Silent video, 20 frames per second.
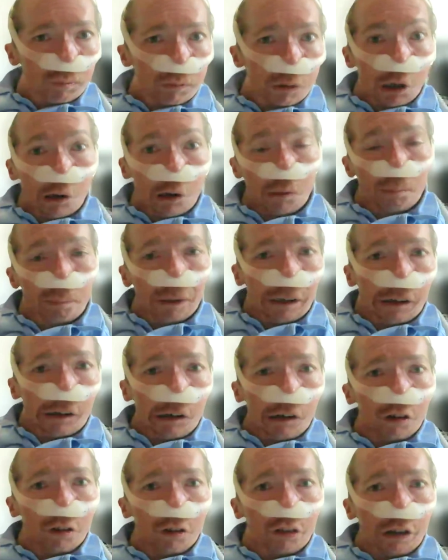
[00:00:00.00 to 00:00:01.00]
not
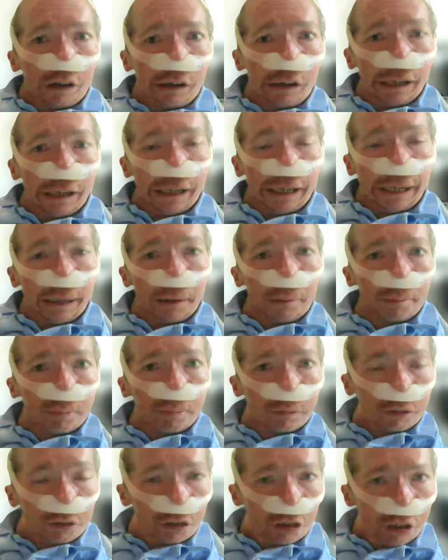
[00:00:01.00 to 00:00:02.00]
because I am
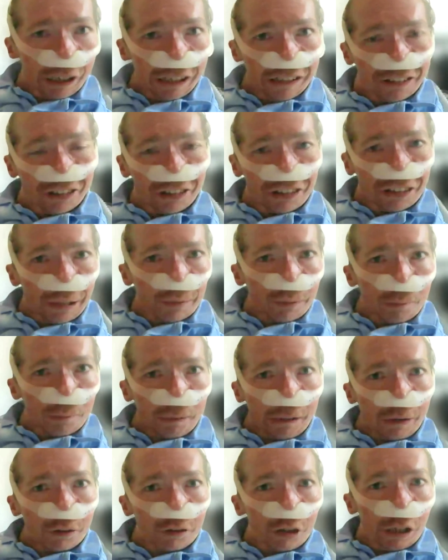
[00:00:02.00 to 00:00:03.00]
sensitive
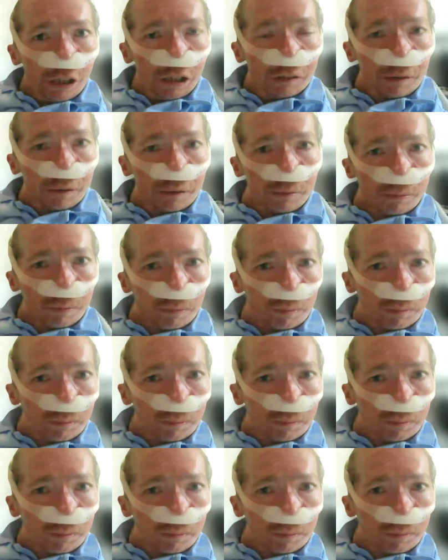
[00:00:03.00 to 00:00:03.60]
about it.